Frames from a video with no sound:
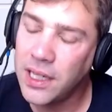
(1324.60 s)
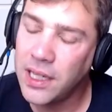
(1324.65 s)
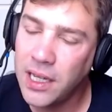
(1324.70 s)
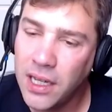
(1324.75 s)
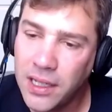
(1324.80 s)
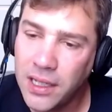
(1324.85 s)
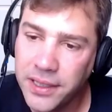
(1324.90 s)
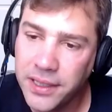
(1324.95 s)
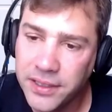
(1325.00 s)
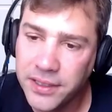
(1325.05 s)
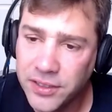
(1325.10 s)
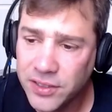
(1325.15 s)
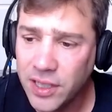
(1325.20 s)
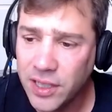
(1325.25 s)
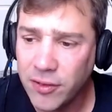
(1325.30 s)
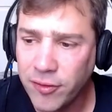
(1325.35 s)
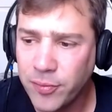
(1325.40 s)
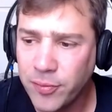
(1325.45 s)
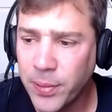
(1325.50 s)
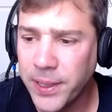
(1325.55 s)
Uh, it's
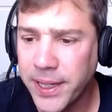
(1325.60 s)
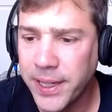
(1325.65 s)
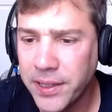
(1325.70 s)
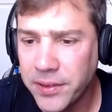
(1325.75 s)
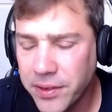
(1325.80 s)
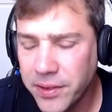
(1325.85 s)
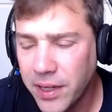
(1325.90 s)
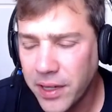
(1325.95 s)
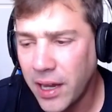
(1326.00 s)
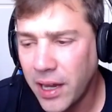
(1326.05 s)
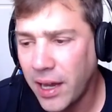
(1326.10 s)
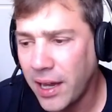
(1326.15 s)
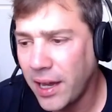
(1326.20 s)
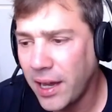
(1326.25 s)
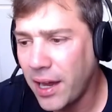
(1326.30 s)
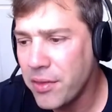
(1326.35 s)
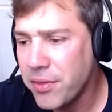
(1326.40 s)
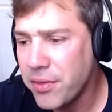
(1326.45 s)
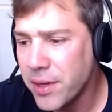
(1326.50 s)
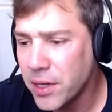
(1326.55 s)
tough, but again, I,
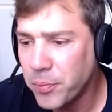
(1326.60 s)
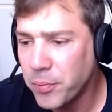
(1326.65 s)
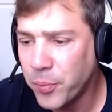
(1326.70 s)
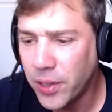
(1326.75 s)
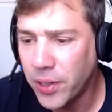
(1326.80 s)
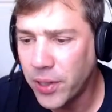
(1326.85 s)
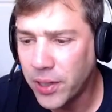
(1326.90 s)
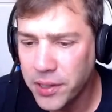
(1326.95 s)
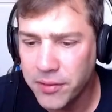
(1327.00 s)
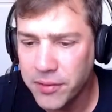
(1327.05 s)
I think a part